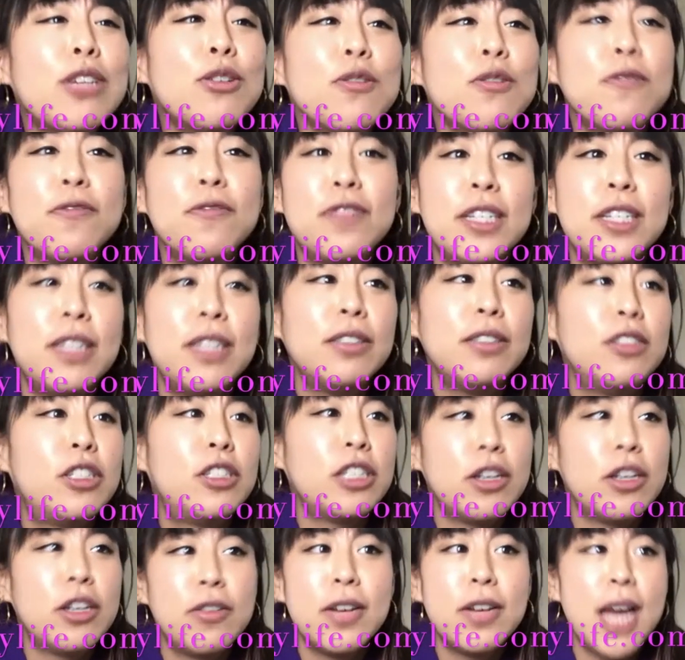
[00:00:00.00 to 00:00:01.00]
filled
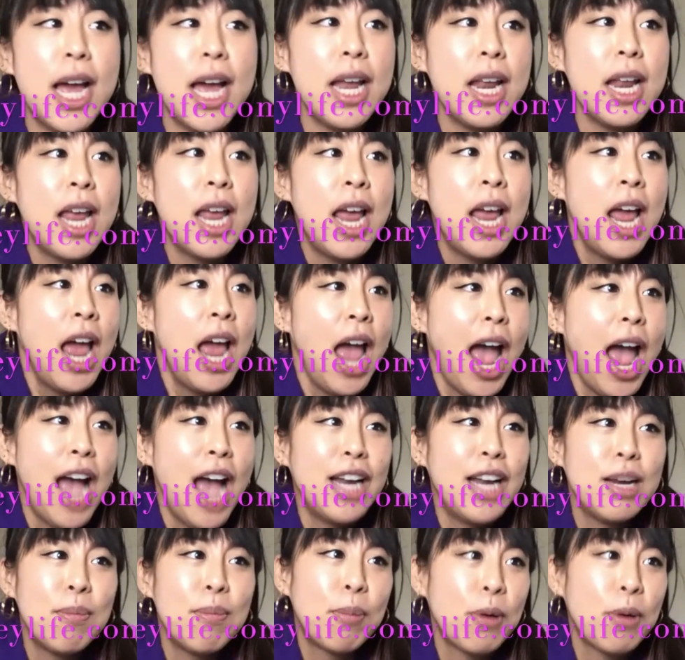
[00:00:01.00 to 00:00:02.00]
donut,
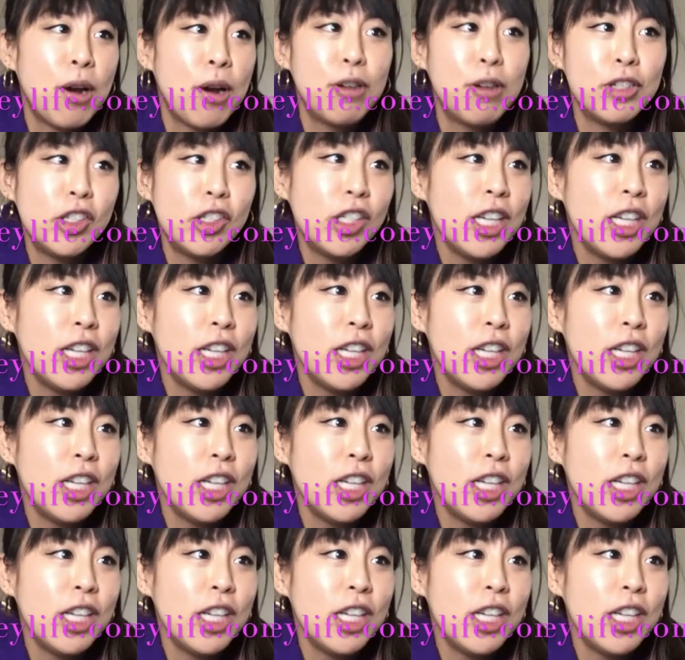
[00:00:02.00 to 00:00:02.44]
and approach